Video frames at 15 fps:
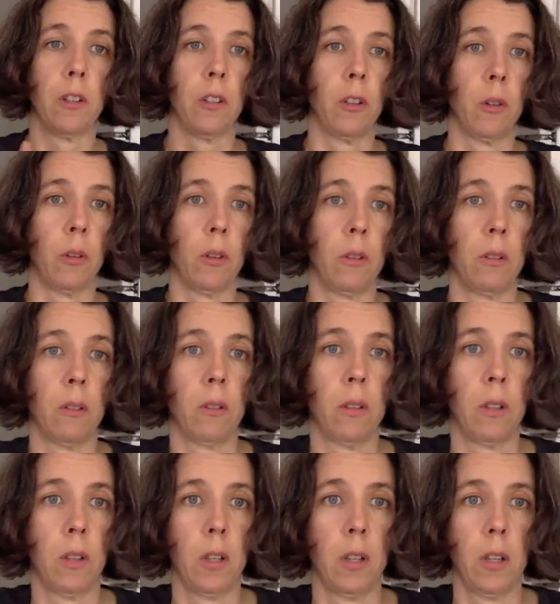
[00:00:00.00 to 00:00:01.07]
you'll
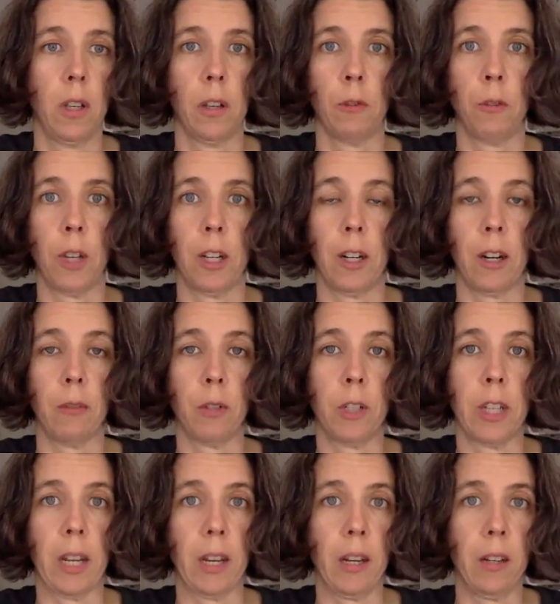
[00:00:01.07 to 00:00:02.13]
feed it every
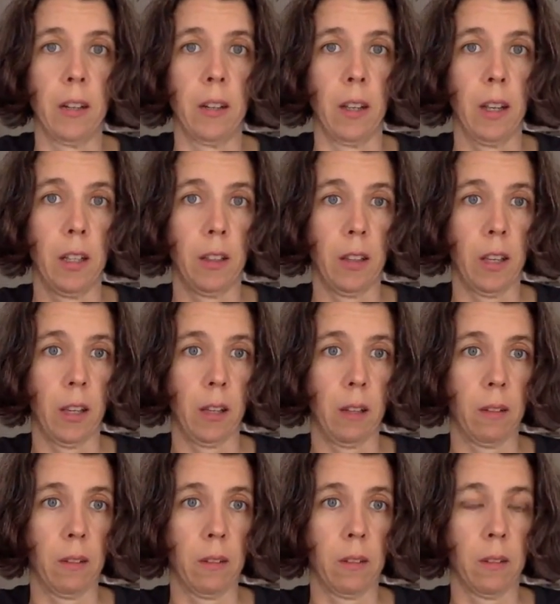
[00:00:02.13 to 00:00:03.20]
day, and then
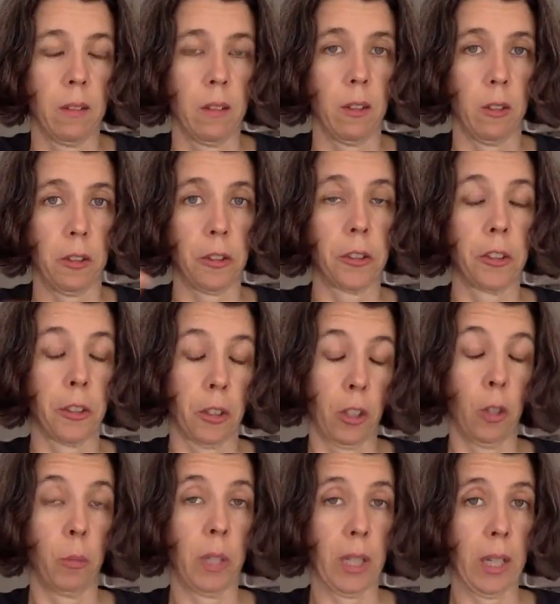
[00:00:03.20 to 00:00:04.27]
you'll
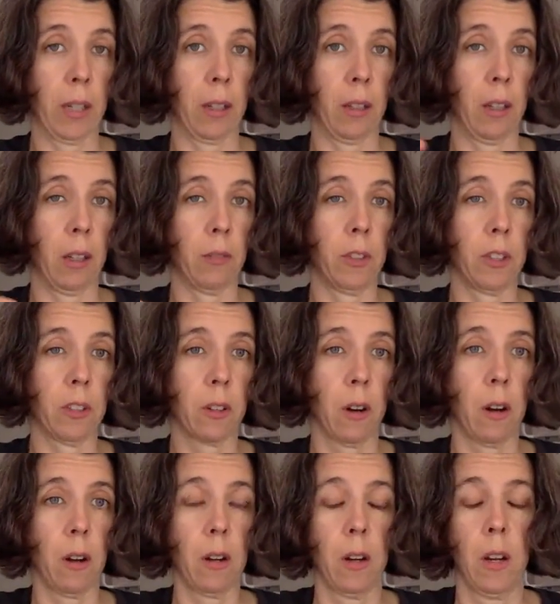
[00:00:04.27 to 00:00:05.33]
accumulate a lot of
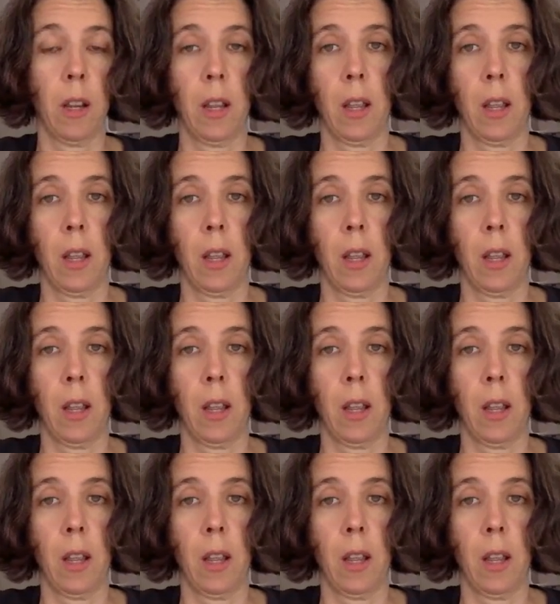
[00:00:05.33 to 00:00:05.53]
discard.